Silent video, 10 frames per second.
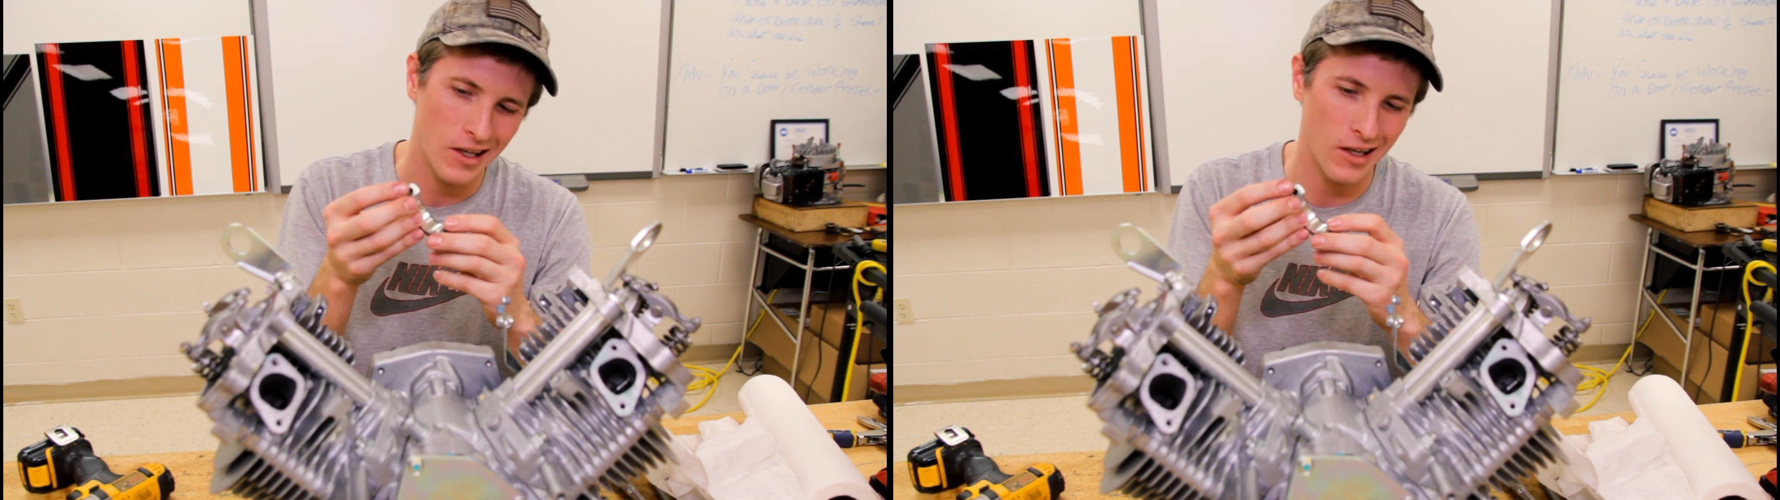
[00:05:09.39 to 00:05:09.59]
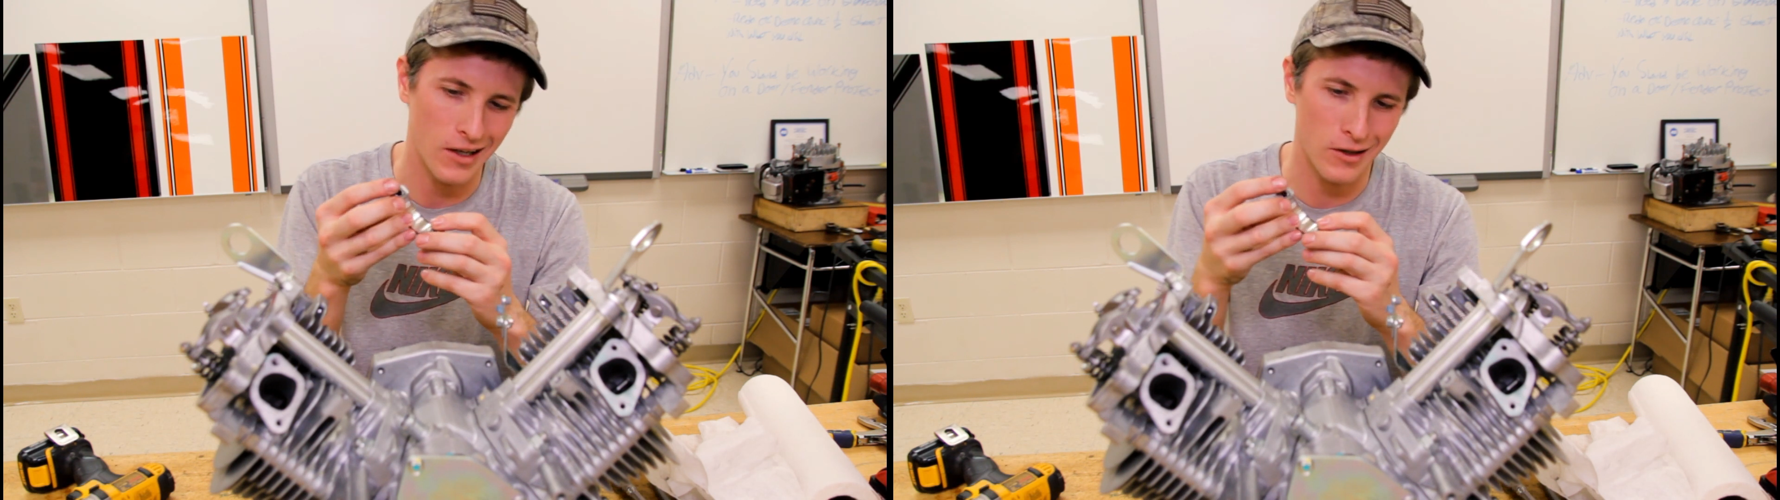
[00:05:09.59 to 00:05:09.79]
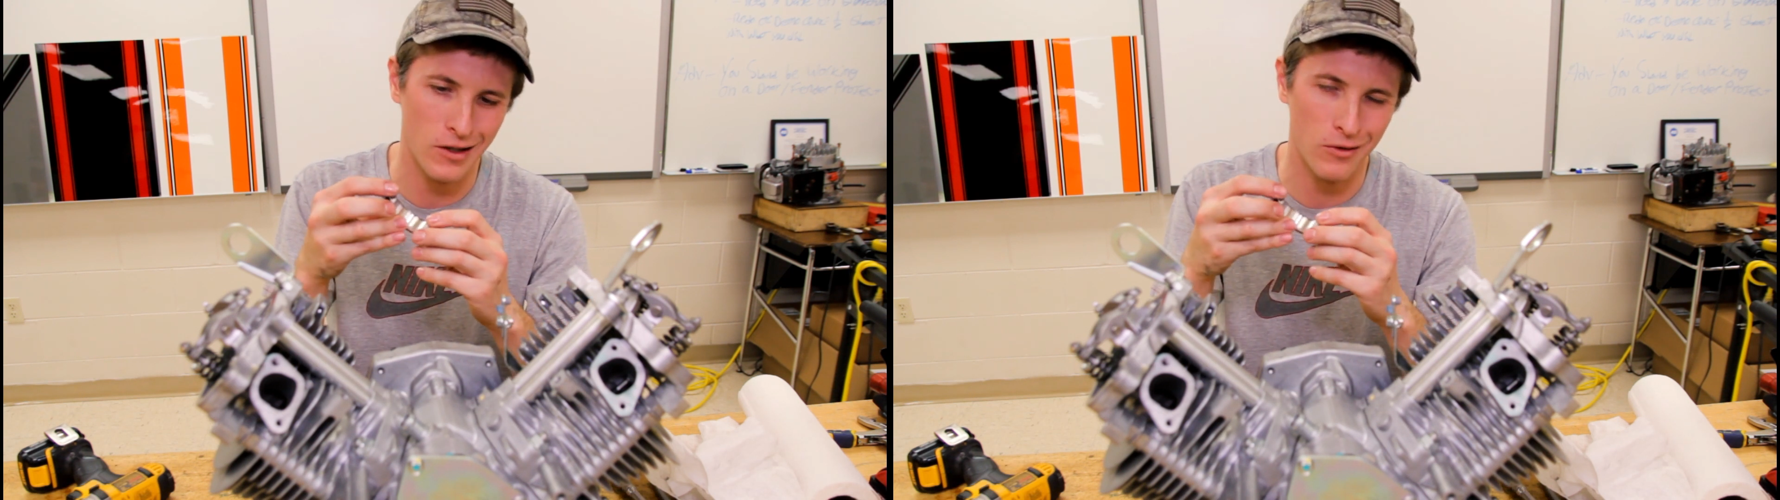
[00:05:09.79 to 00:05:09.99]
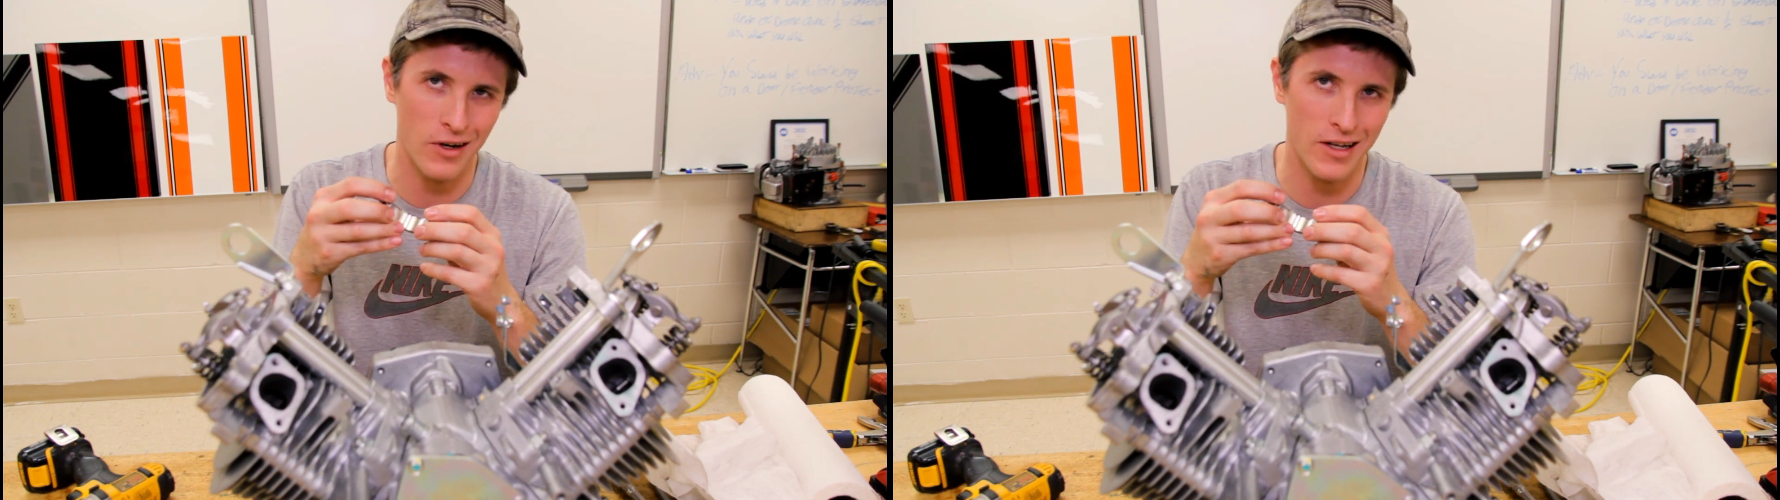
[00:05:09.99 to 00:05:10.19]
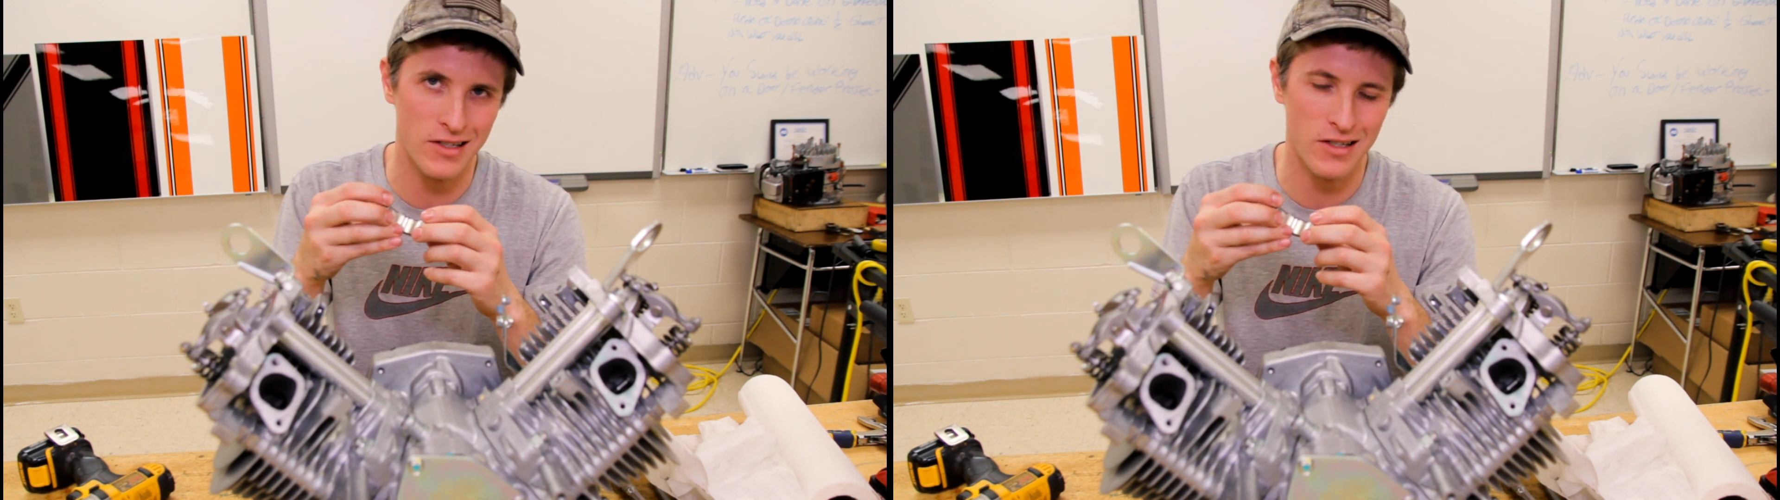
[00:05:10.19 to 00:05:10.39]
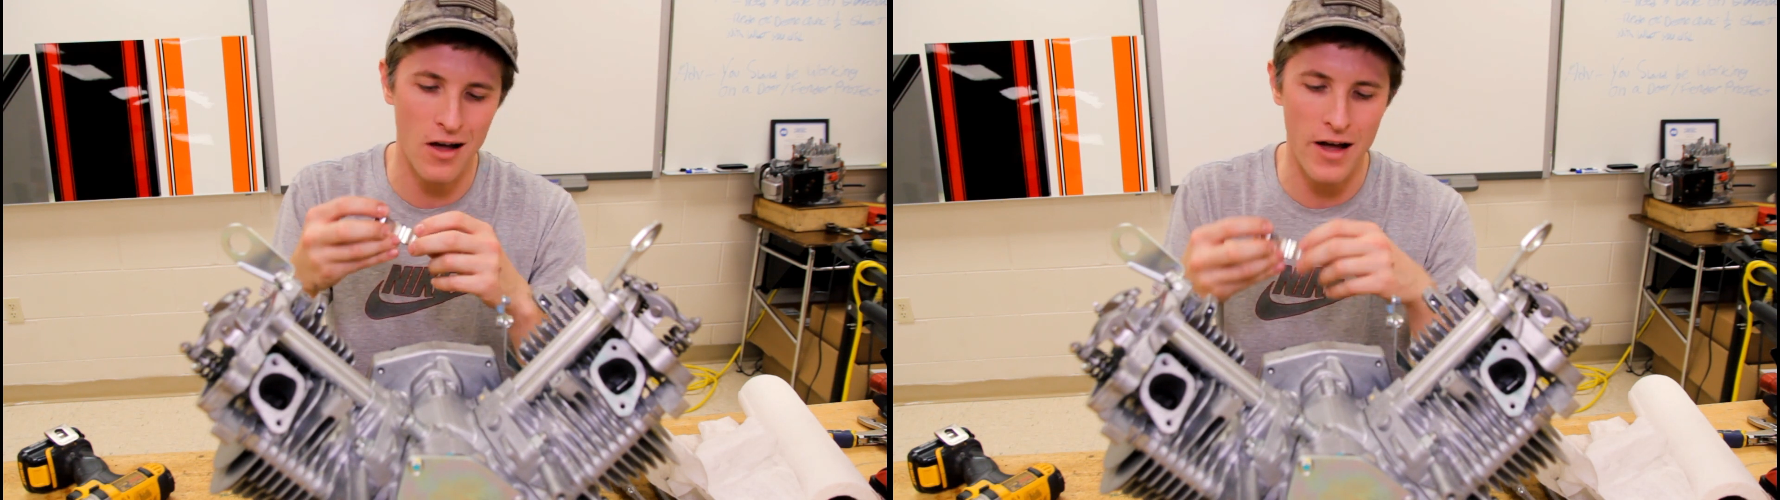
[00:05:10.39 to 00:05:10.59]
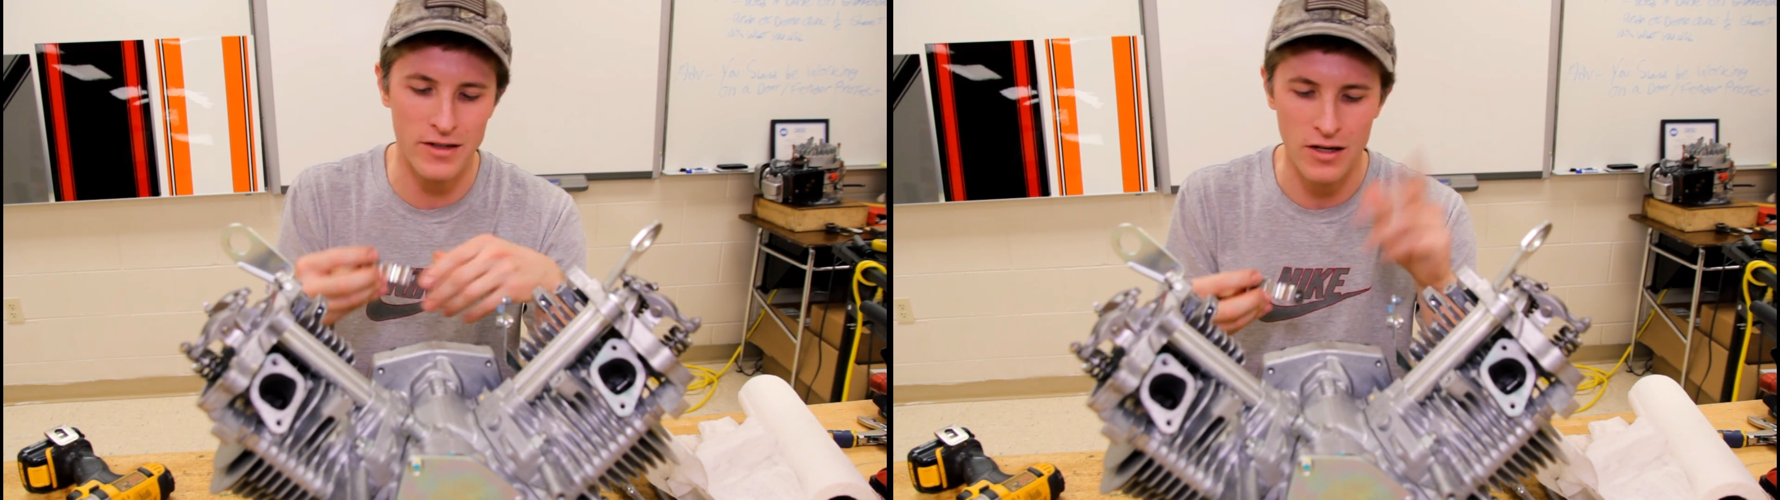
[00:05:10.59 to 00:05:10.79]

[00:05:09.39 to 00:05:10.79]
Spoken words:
in the right slot.